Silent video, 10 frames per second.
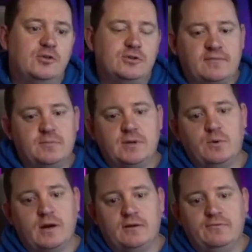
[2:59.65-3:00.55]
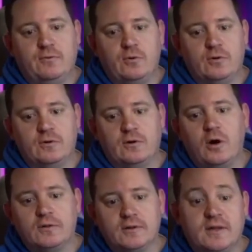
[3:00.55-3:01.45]
You just have to be ready
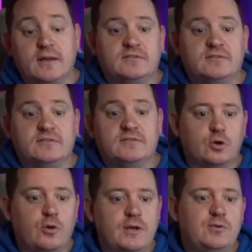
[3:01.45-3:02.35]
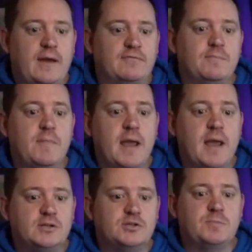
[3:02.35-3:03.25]
for all the things that you're going to have to
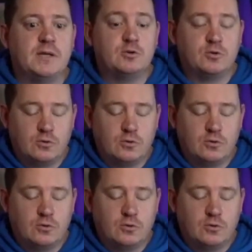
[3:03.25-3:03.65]
manage